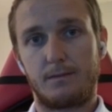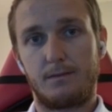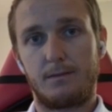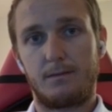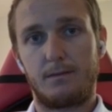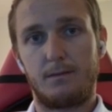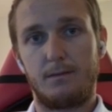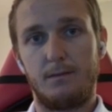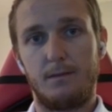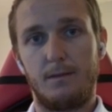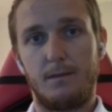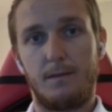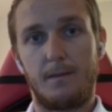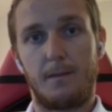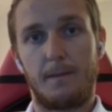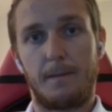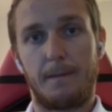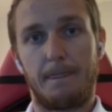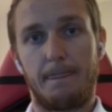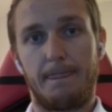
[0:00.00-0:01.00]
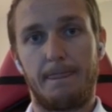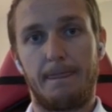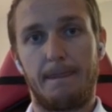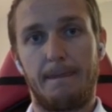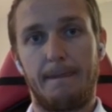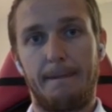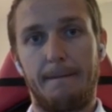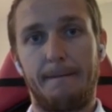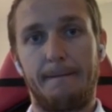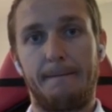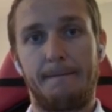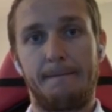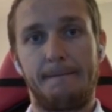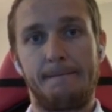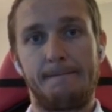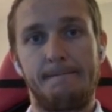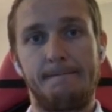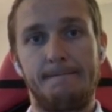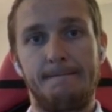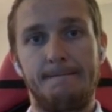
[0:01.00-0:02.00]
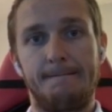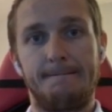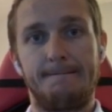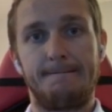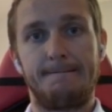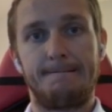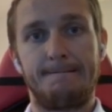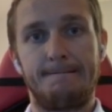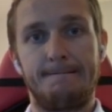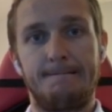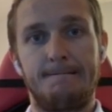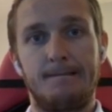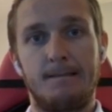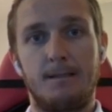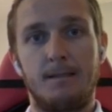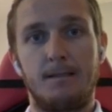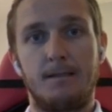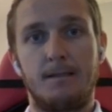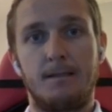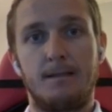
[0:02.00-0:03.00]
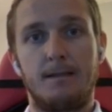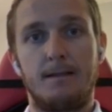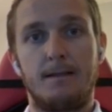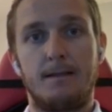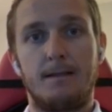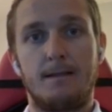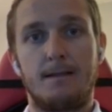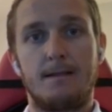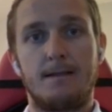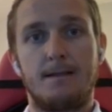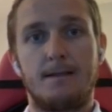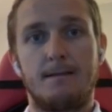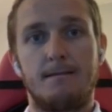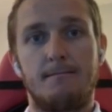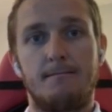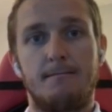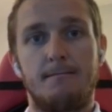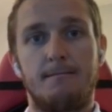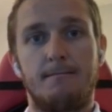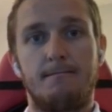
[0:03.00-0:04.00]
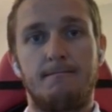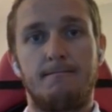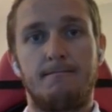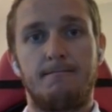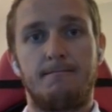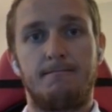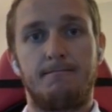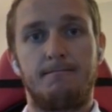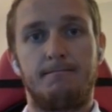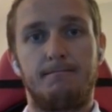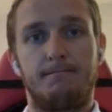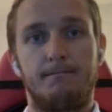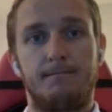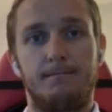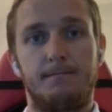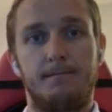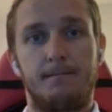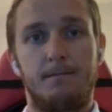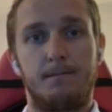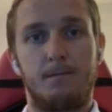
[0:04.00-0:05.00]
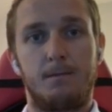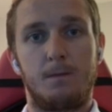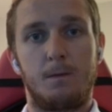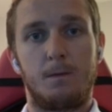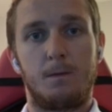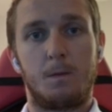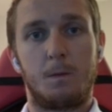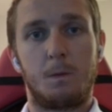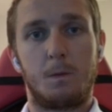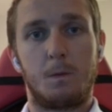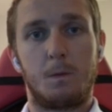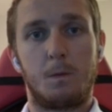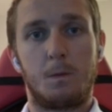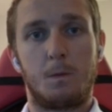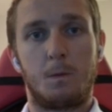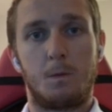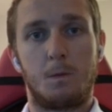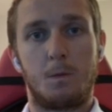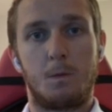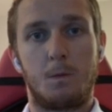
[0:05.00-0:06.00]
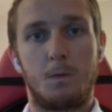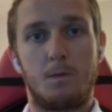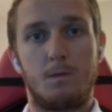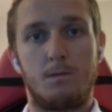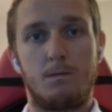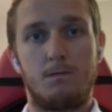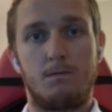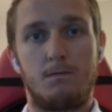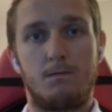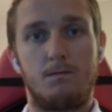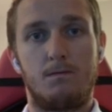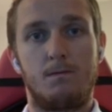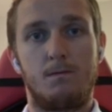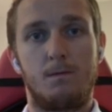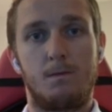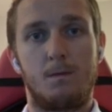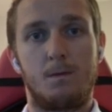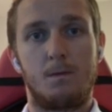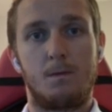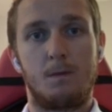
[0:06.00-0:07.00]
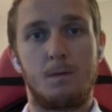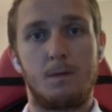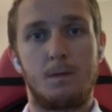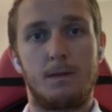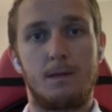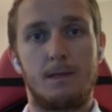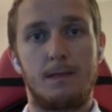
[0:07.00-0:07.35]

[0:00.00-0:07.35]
(silent)